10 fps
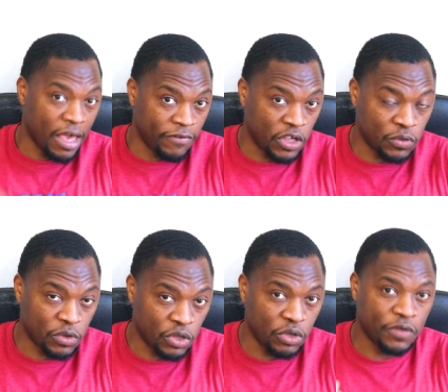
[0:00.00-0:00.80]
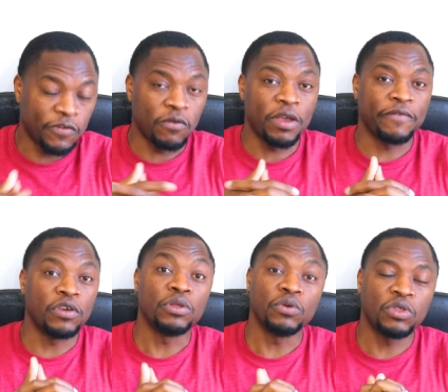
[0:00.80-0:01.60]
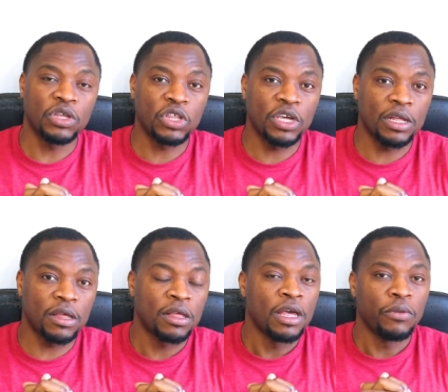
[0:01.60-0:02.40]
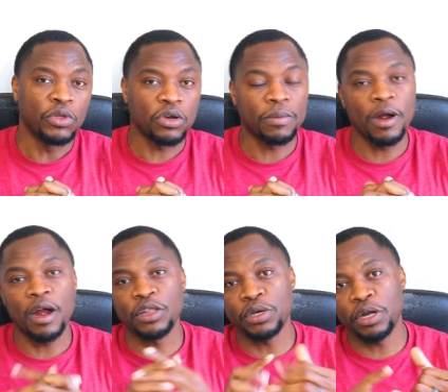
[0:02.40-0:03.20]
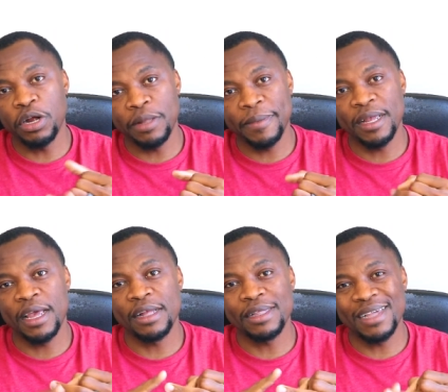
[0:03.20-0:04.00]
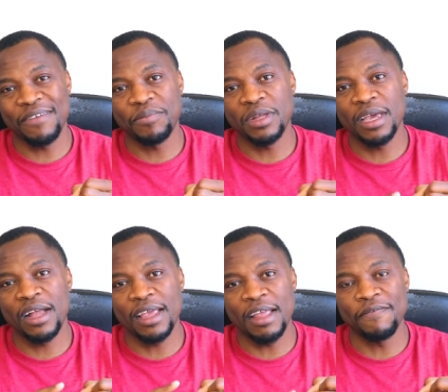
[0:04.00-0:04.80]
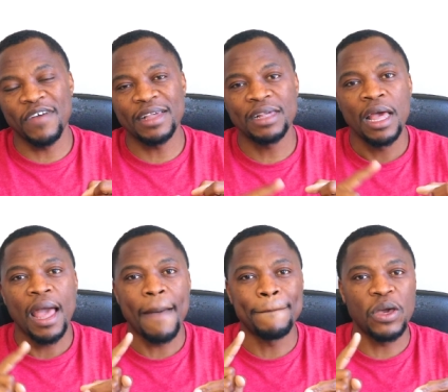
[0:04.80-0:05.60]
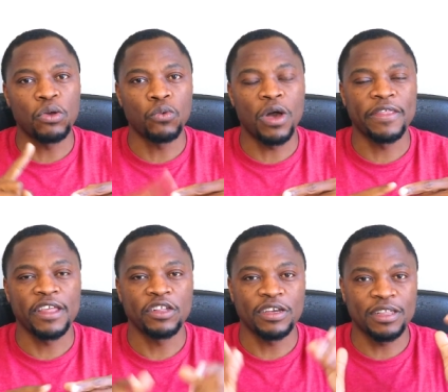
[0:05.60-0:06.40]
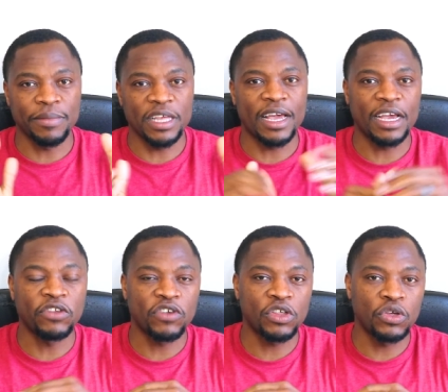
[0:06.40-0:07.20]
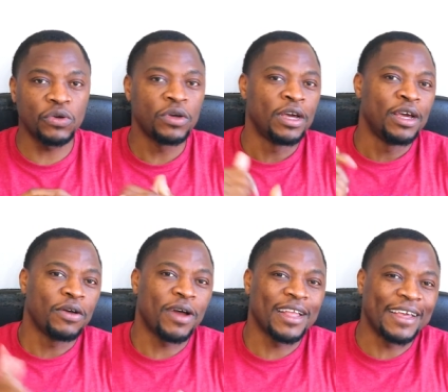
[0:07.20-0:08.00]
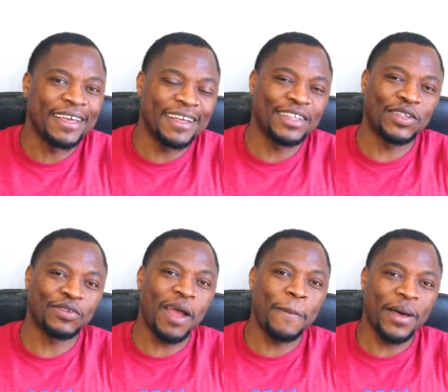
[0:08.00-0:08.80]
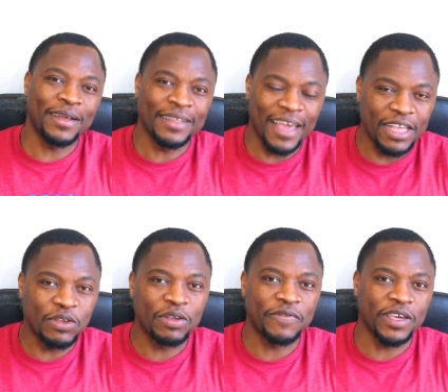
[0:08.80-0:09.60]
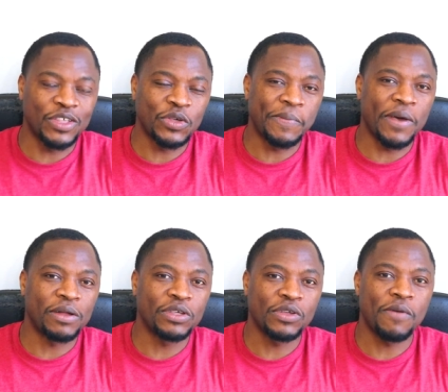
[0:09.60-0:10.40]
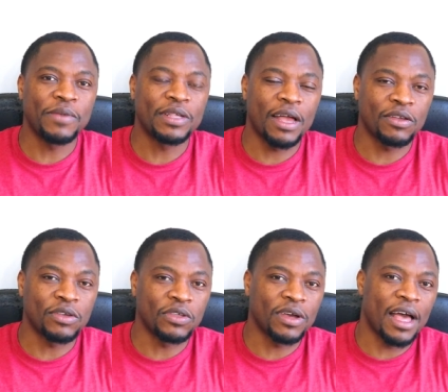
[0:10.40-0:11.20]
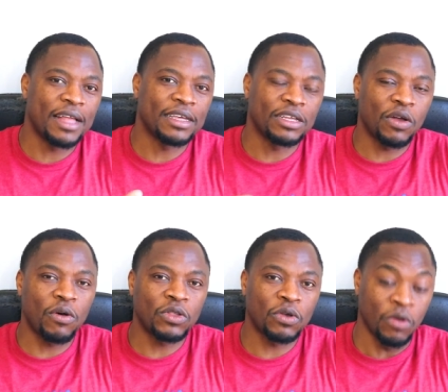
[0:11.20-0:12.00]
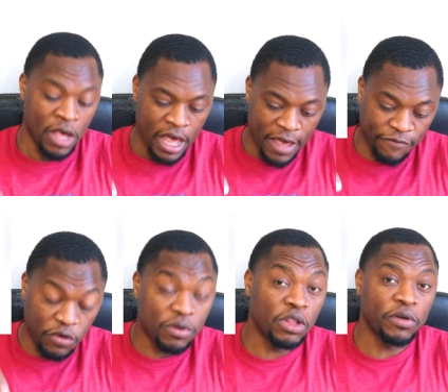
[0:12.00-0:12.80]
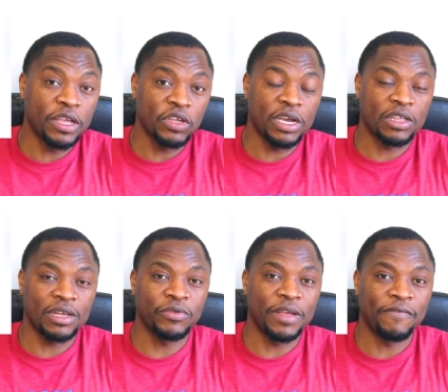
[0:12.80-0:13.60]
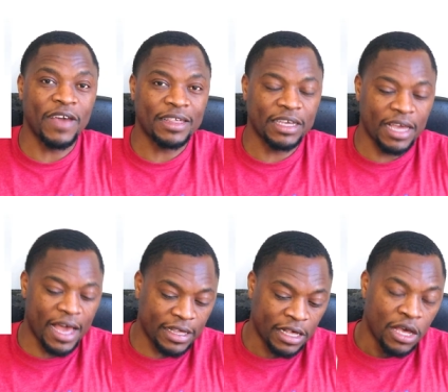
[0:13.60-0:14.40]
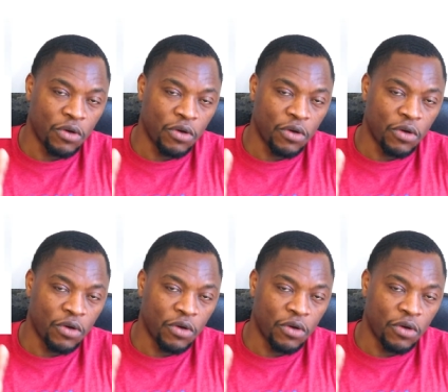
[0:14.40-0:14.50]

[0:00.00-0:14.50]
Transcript: if this was useful. If you're new to the channel, we talk about how to earn money, how to save money, how to invest and build wealth. So that's something that interests you, go ahead and hit that subscribe button and the notification bell so you don't miss out on new content. Also, if you are looking to get started with investing, guys,